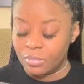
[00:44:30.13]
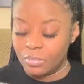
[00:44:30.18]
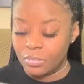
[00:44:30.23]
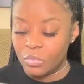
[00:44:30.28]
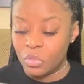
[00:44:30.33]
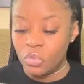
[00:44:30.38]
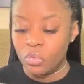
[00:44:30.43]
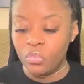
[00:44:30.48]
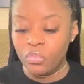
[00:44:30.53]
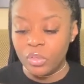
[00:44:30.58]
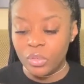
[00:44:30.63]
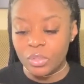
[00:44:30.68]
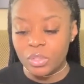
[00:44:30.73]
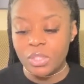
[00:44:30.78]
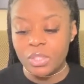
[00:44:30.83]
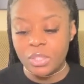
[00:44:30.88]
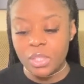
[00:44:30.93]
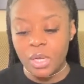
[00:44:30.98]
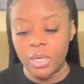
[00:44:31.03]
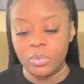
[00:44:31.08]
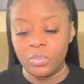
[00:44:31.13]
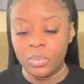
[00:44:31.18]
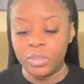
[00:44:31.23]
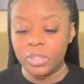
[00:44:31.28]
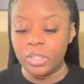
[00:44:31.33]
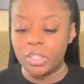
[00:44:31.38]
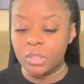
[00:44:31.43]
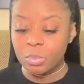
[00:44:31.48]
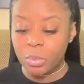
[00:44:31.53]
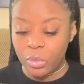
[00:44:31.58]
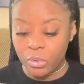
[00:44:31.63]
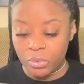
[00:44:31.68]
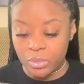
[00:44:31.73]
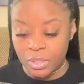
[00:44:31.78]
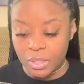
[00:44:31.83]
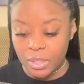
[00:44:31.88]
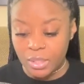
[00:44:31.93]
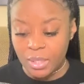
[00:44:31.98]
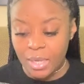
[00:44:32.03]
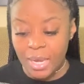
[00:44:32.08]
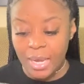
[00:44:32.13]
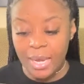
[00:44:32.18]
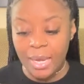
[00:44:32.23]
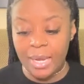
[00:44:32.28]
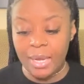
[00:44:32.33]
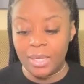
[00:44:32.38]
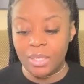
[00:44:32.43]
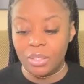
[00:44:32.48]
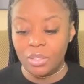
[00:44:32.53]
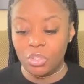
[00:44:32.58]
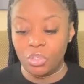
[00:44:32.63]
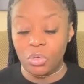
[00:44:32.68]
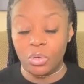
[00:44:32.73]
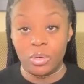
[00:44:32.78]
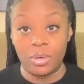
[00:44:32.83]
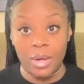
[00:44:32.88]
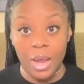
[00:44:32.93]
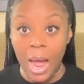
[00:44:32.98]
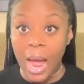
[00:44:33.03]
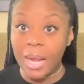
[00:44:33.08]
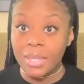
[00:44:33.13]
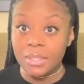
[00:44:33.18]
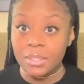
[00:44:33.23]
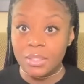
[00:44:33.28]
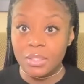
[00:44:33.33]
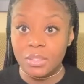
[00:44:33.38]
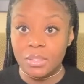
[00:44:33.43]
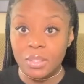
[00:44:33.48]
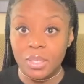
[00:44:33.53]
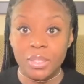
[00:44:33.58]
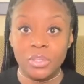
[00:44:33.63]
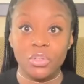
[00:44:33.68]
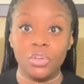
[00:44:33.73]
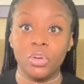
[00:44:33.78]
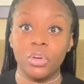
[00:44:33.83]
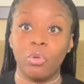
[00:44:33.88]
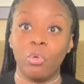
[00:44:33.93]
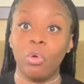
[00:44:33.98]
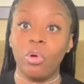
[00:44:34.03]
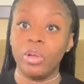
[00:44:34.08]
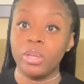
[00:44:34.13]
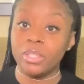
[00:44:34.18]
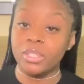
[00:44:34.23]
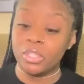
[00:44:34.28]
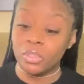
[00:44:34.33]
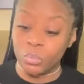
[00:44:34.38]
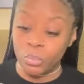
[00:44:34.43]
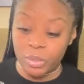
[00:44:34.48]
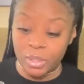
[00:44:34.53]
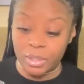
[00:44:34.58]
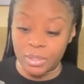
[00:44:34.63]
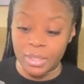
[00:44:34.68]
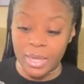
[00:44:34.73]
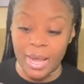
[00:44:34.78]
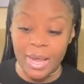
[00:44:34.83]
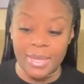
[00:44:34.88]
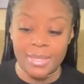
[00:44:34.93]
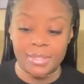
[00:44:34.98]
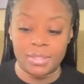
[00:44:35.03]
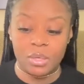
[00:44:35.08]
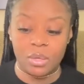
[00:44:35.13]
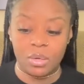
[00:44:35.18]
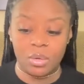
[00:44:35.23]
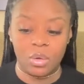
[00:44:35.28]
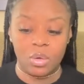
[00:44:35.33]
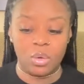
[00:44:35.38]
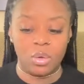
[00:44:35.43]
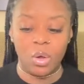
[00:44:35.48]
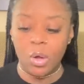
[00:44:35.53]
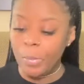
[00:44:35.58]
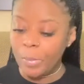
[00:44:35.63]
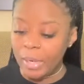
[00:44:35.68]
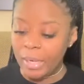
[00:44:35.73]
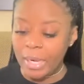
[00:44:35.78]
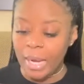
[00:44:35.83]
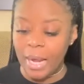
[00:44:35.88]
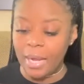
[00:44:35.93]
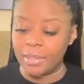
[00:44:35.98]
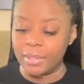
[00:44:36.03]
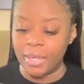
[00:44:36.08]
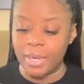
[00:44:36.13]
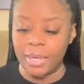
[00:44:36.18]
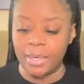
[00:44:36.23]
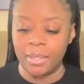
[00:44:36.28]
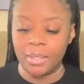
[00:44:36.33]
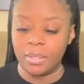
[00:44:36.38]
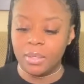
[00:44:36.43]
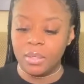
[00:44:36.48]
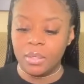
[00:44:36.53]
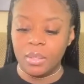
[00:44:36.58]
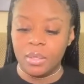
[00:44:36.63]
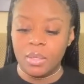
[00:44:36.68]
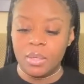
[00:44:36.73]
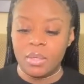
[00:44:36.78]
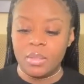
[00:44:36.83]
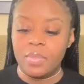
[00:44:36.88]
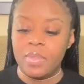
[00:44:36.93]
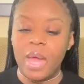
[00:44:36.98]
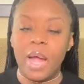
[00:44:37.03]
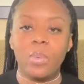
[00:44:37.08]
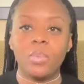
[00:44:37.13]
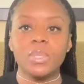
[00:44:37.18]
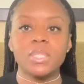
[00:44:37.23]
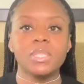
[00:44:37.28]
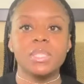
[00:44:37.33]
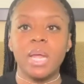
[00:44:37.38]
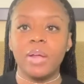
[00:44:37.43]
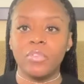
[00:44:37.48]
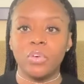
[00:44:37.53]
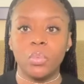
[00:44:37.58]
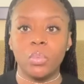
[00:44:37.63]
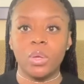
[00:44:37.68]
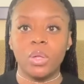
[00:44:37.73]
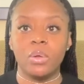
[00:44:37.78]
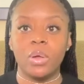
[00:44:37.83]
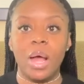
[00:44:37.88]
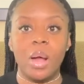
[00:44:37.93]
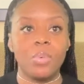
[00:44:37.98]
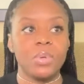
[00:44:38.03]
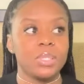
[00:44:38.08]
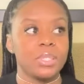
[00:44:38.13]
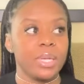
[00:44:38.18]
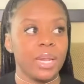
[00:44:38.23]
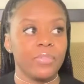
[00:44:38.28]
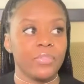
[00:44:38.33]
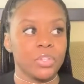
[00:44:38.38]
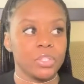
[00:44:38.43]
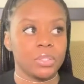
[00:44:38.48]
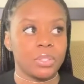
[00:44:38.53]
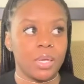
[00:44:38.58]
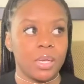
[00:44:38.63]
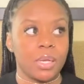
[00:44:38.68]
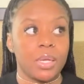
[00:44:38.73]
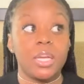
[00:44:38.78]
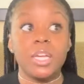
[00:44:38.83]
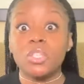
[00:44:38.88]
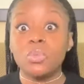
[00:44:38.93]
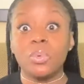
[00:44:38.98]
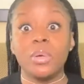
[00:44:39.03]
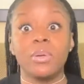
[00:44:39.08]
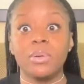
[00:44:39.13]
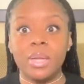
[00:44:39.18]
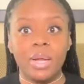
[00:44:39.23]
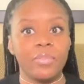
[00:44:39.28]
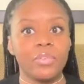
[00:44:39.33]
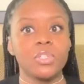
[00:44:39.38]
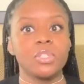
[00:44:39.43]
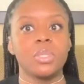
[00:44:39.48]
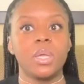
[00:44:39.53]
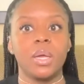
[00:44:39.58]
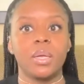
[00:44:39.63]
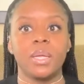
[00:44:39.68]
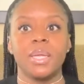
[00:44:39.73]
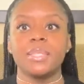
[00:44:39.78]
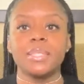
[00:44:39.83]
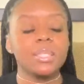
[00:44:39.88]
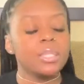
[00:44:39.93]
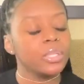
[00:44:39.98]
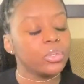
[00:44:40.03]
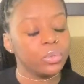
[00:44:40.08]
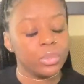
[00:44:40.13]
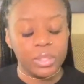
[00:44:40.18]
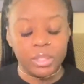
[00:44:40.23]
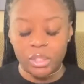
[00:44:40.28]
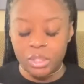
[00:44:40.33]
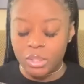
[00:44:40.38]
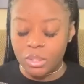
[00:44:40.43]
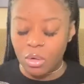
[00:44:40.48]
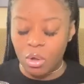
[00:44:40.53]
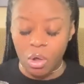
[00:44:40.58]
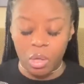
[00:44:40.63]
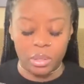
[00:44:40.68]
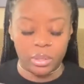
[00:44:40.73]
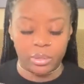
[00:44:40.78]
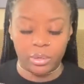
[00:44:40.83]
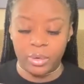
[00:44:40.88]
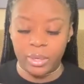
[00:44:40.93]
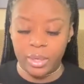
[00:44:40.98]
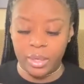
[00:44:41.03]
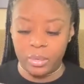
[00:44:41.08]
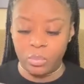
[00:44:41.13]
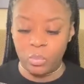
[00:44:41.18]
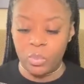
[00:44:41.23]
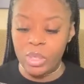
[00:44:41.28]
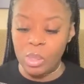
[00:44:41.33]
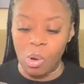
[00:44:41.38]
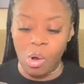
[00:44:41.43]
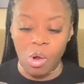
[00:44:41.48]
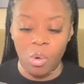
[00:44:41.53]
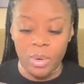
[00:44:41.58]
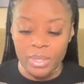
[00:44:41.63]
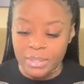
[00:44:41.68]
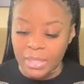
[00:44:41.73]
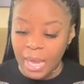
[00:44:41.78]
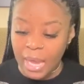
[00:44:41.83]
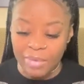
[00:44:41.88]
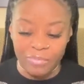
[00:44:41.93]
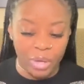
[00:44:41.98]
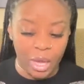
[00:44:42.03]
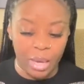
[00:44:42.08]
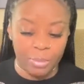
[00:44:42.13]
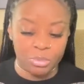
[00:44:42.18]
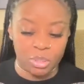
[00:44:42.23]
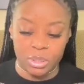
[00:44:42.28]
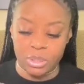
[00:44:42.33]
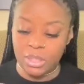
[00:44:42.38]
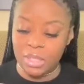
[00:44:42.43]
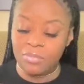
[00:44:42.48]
You feel stuck with this person, and you're not. And you're going to realize, oh my God, like, that was never real. I was never stuck, because we were never stuck. It's literally just all in our head. We always have options.